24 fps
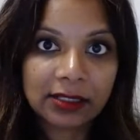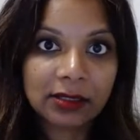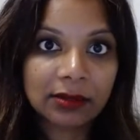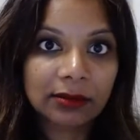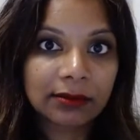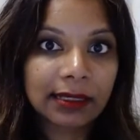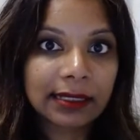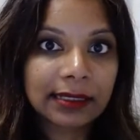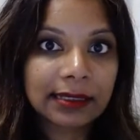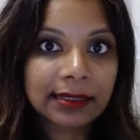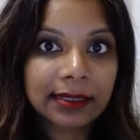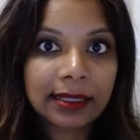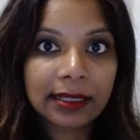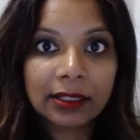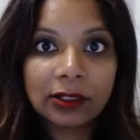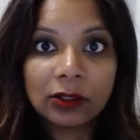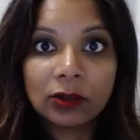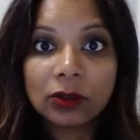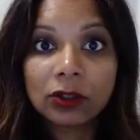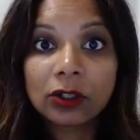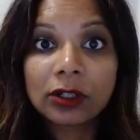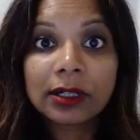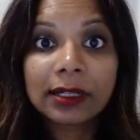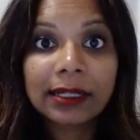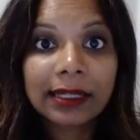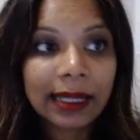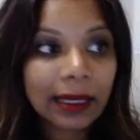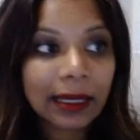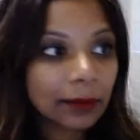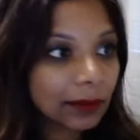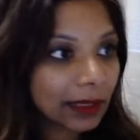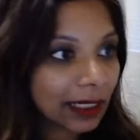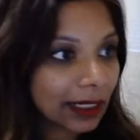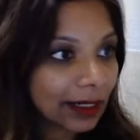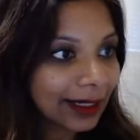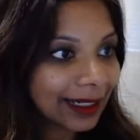So let's say you couldn't get
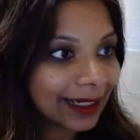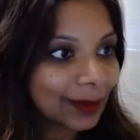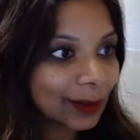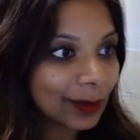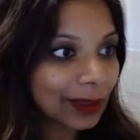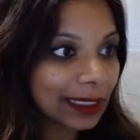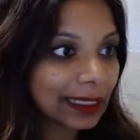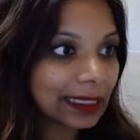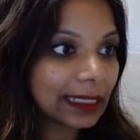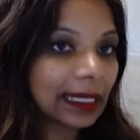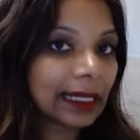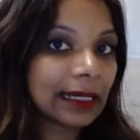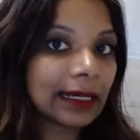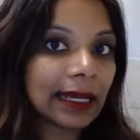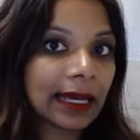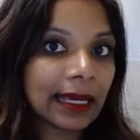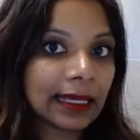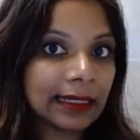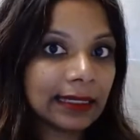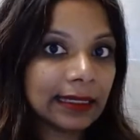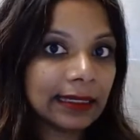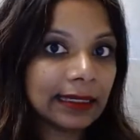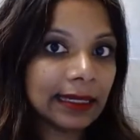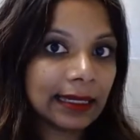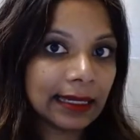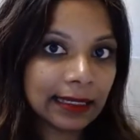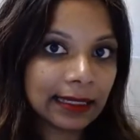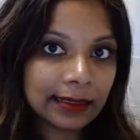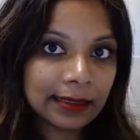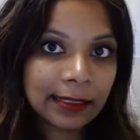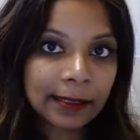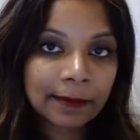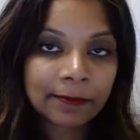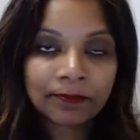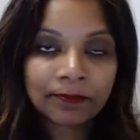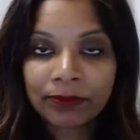married within that 90 days.